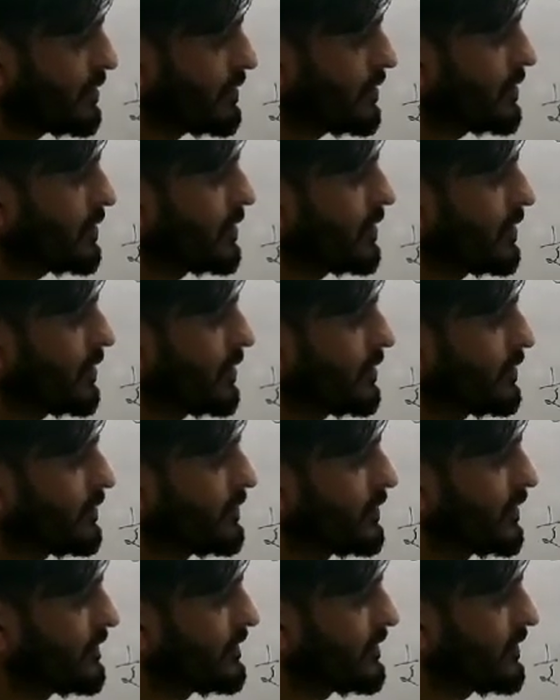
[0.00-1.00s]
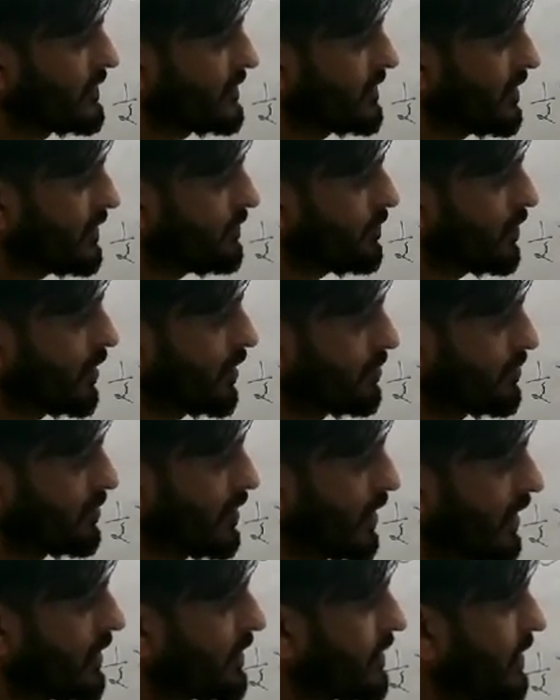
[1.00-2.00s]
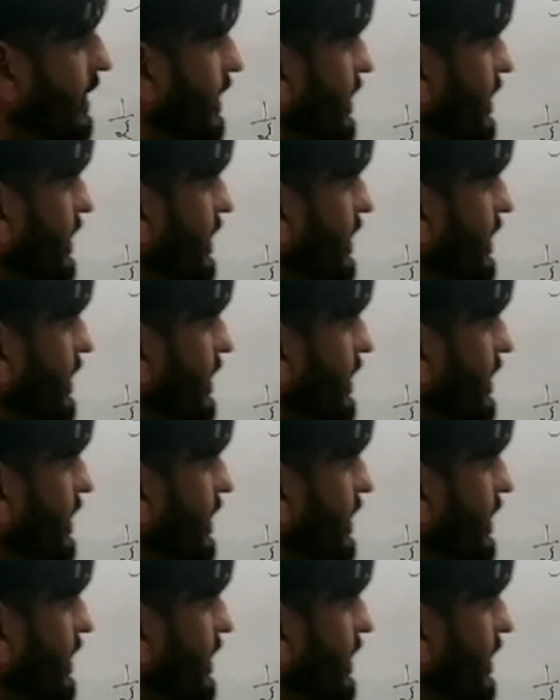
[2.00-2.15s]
This is the formula related to